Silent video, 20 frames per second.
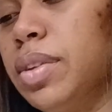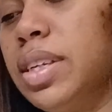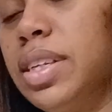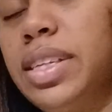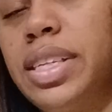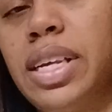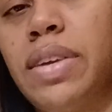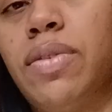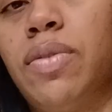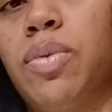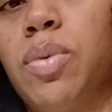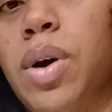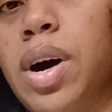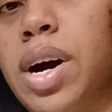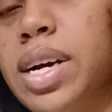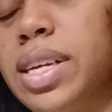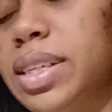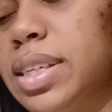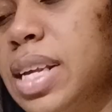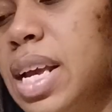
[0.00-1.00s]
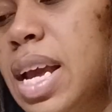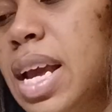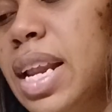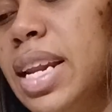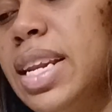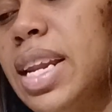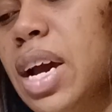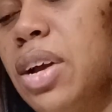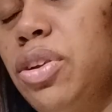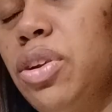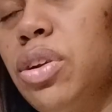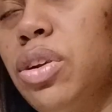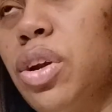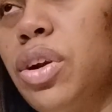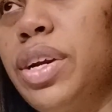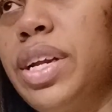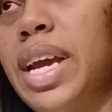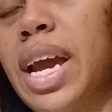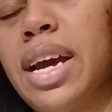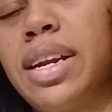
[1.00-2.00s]
Set of Wands. Now you're
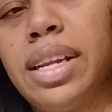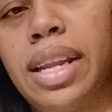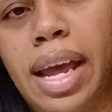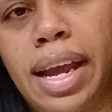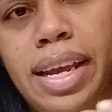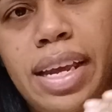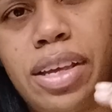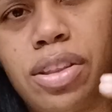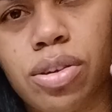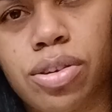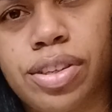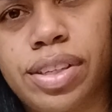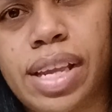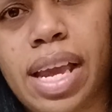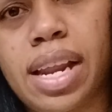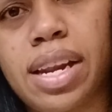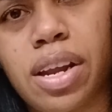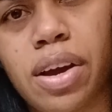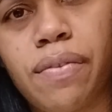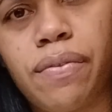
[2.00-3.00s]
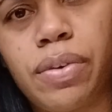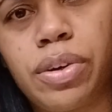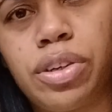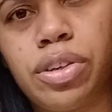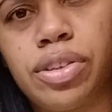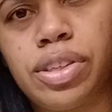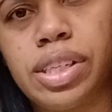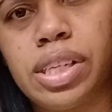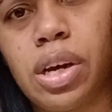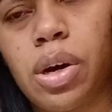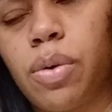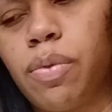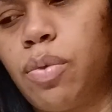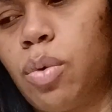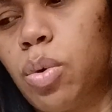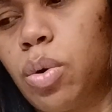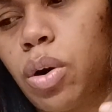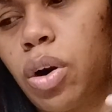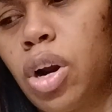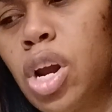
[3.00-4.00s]
learning how to like either stand up for yourself
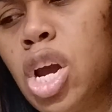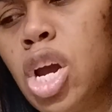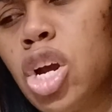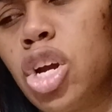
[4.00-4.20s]
or